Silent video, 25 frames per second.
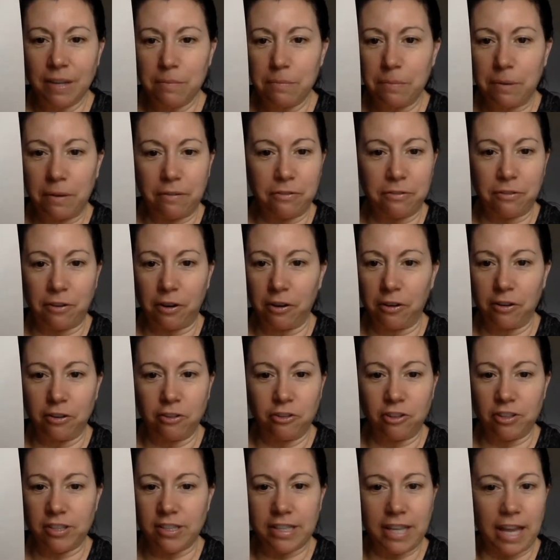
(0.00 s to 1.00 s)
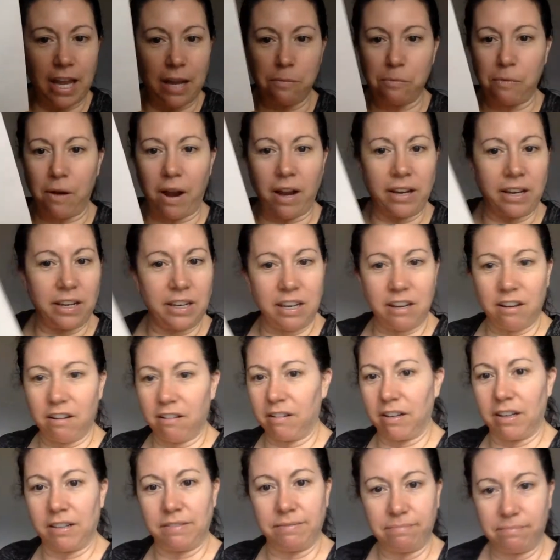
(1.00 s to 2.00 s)
But Fern just came right in here
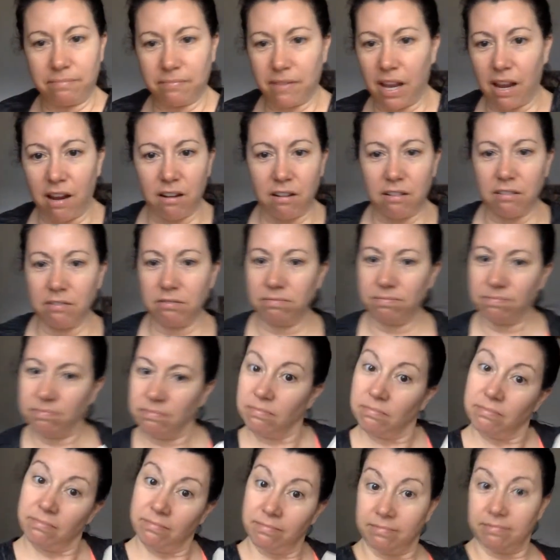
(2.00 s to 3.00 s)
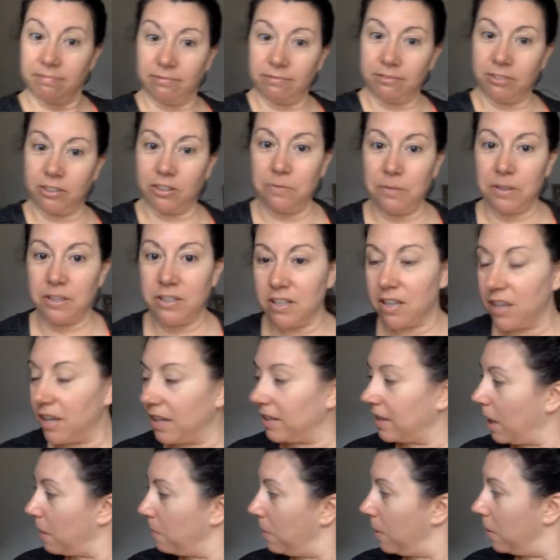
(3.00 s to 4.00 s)
and meow. She must have
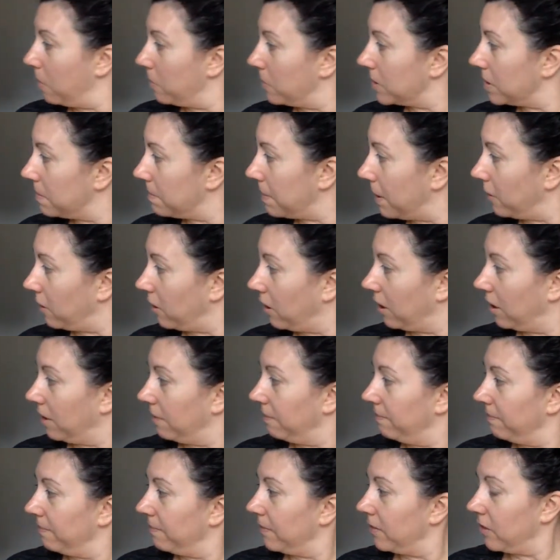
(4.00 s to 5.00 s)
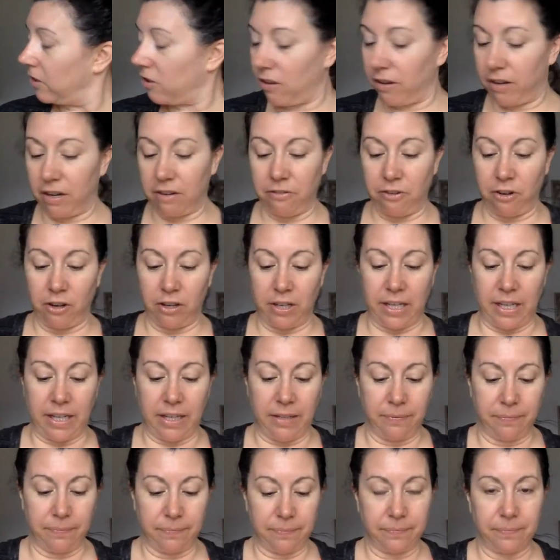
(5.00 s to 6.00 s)
thought that poem was about her. Sorry, Fernie.
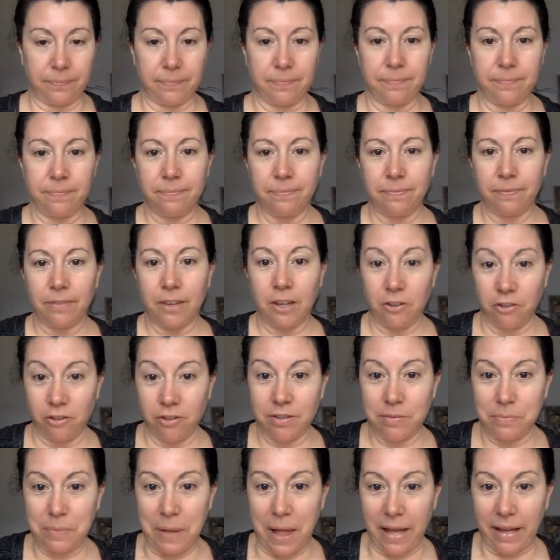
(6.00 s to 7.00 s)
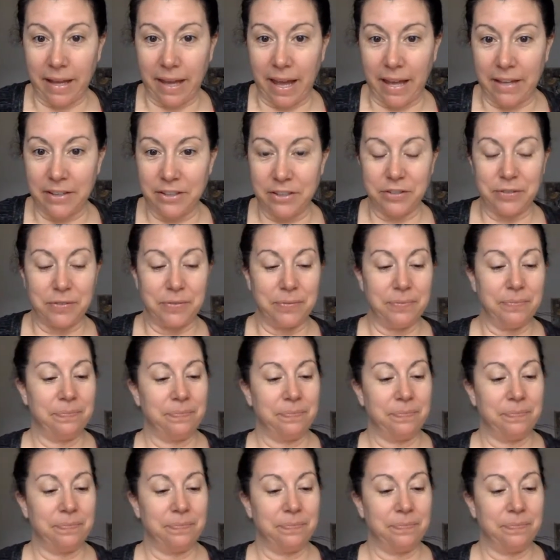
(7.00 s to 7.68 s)
She's a black cat, too.